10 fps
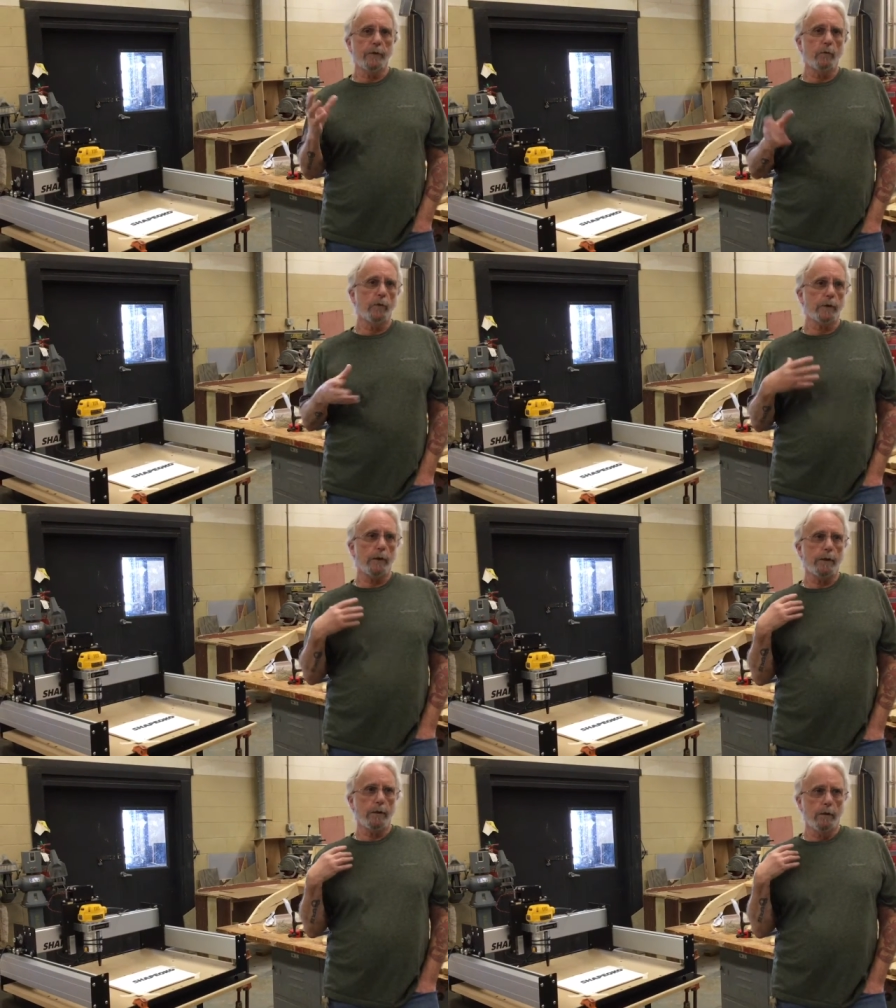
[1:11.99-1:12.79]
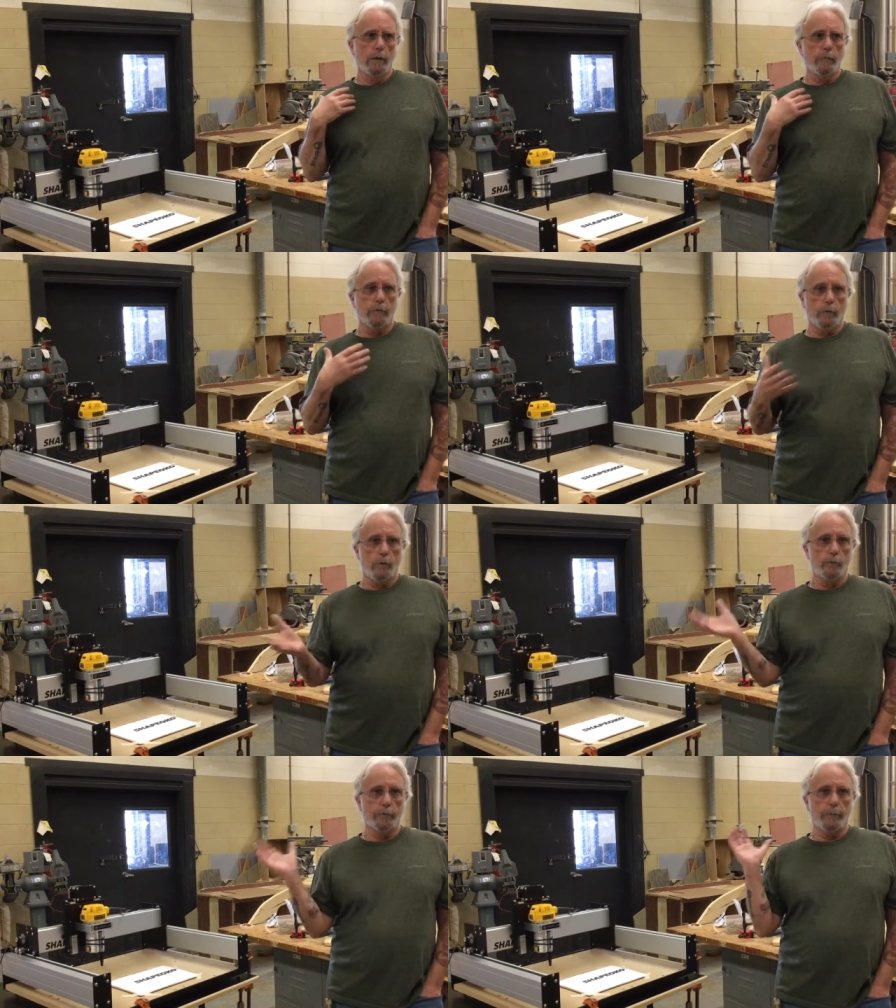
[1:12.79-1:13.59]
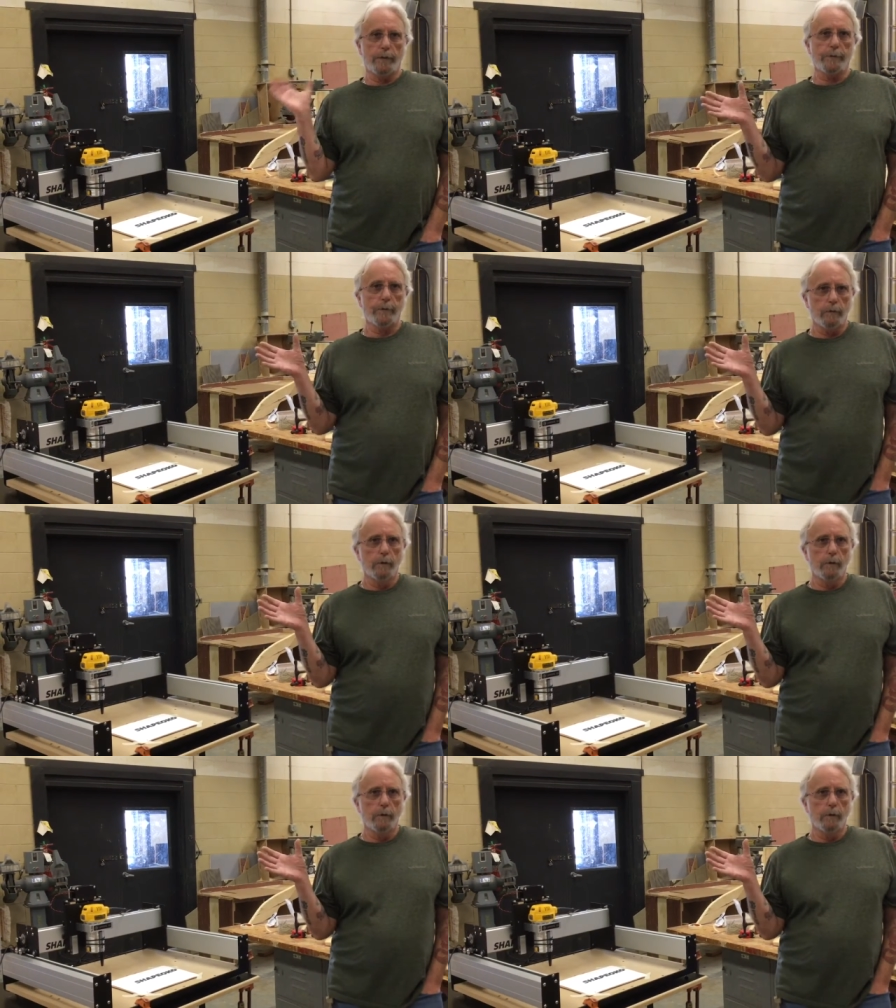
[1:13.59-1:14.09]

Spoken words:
They'll work on it for the whole semester,